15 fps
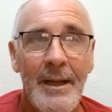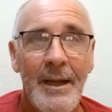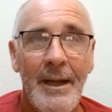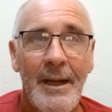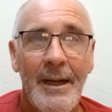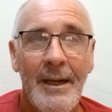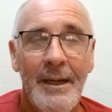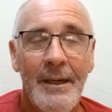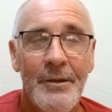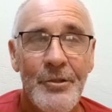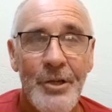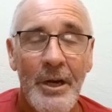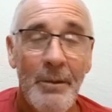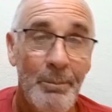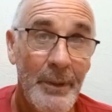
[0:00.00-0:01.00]

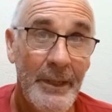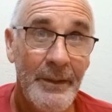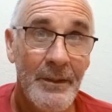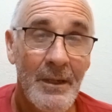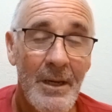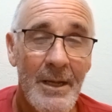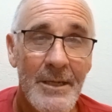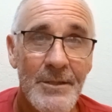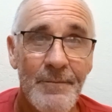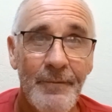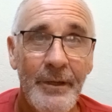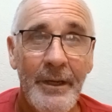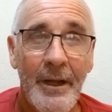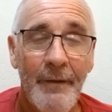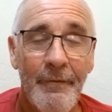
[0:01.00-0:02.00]
Jen appeared in the last
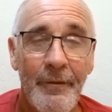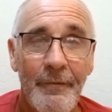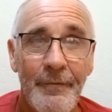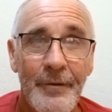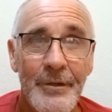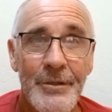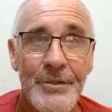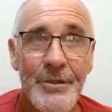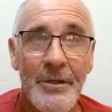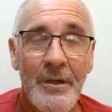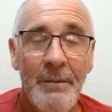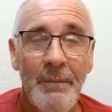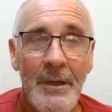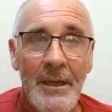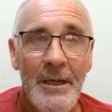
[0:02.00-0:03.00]
video for the first
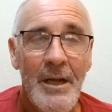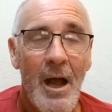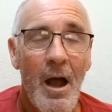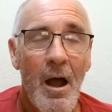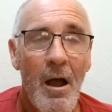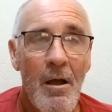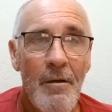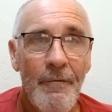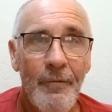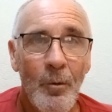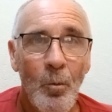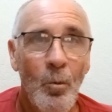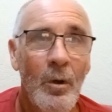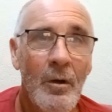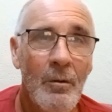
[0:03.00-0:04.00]
time,
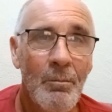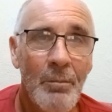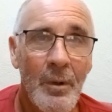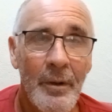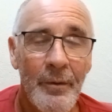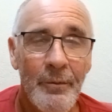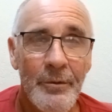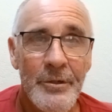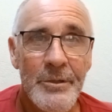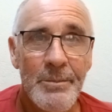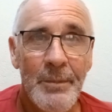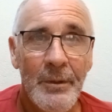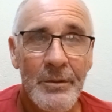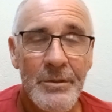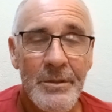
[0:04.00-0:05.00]
overwhelmed by the
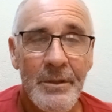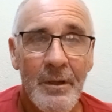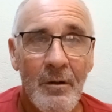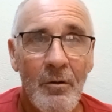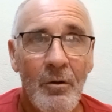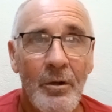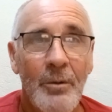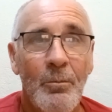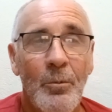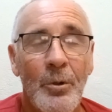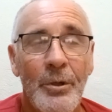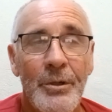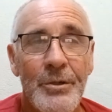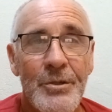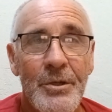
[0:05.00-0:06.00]
response and the kind
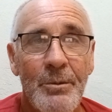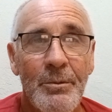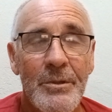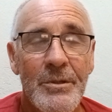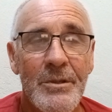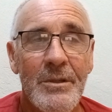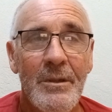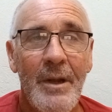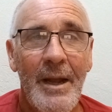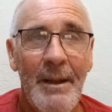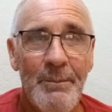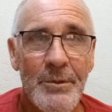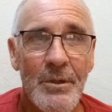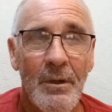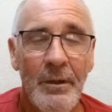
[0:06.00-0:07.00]
words. She was
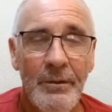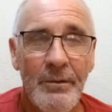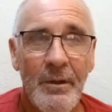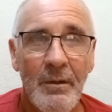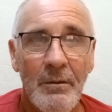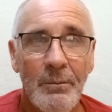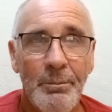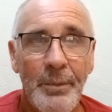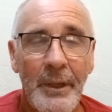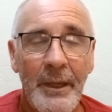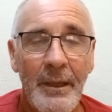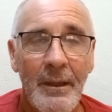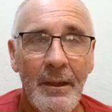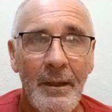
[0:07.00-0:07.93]
absolutely tickled pink.